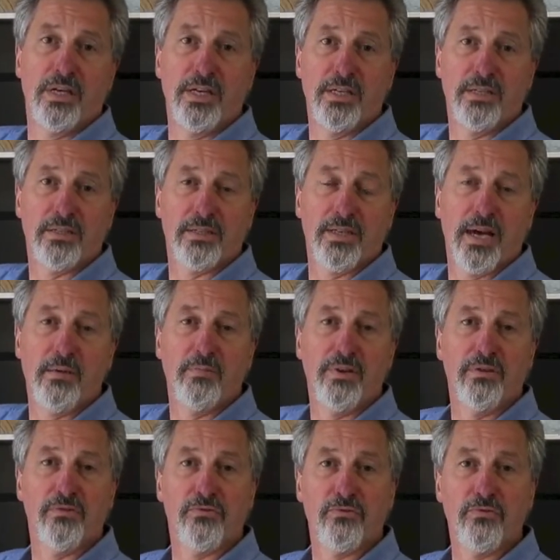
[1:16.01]
heat escaping
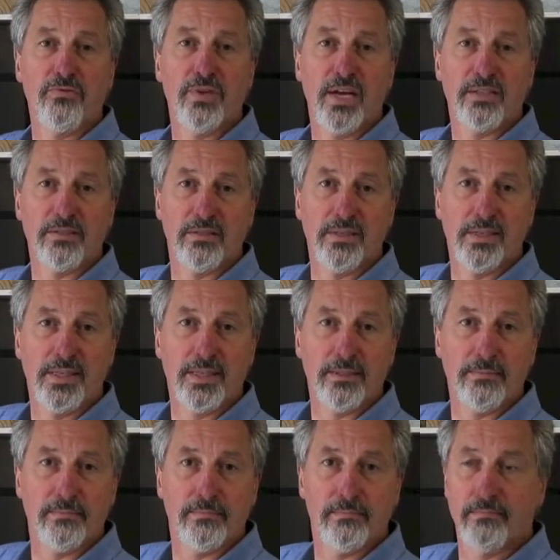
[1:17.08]
through that ceiling.
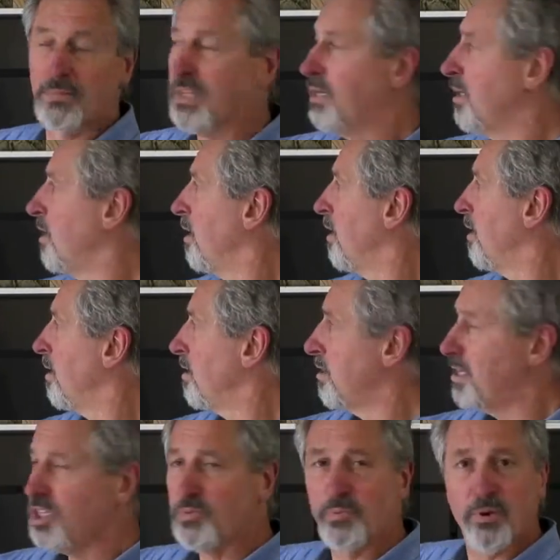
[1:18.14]

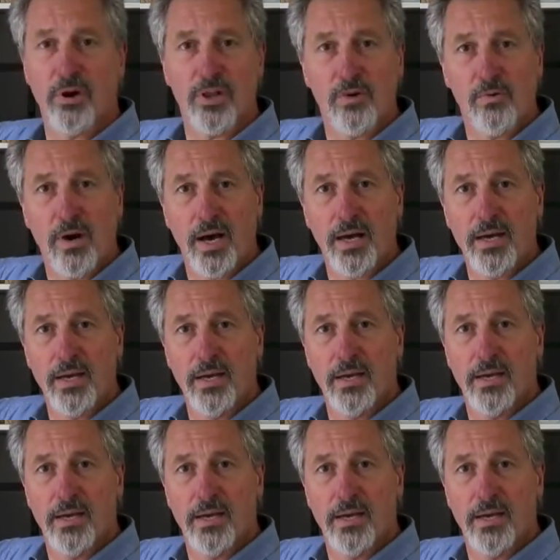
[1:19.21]
This, by the way,